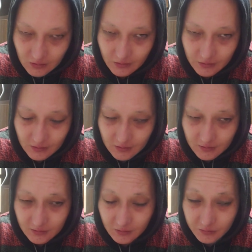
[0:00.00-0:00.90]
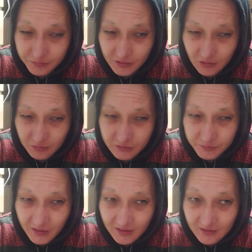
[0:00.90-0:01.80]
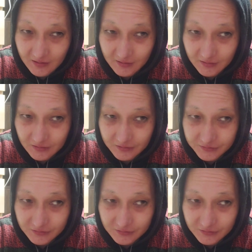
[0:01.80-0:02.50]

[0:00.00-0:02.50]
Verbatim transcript: And then it'll be almost payday,